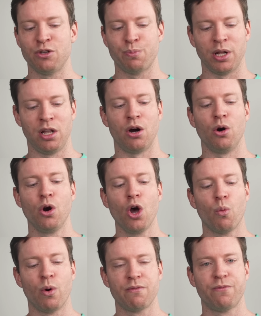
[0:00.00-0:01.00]
is below
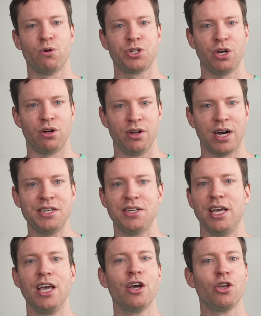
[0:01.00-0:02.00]
140 on
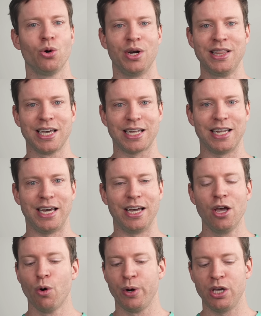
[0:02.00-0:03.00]
90, you're in the clear.
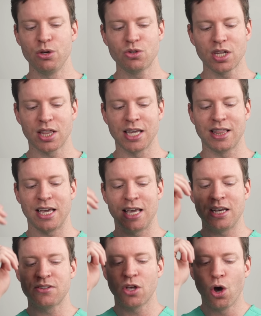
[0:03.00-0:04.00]
We used to think that
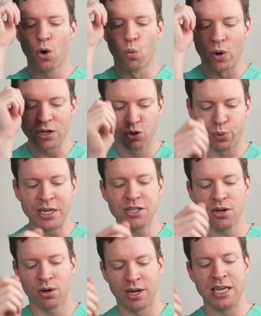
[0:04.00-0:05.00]
yes,
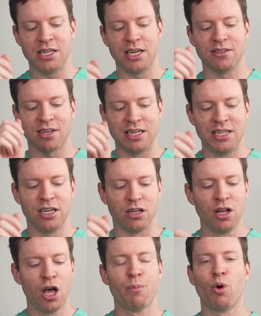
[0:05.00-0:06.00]
120 on 80 is
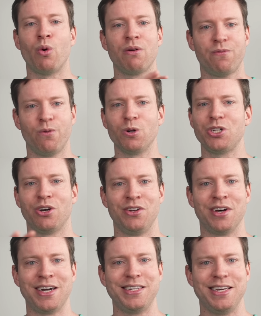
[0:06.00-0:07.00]
ideal, but 140 on
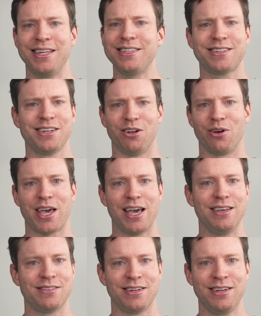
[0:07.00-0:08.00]
90, that's still okay,
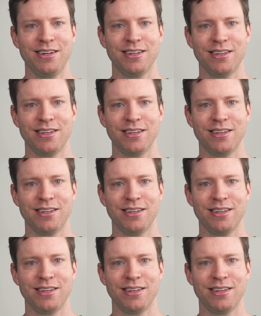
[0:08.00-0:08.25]
isn't it?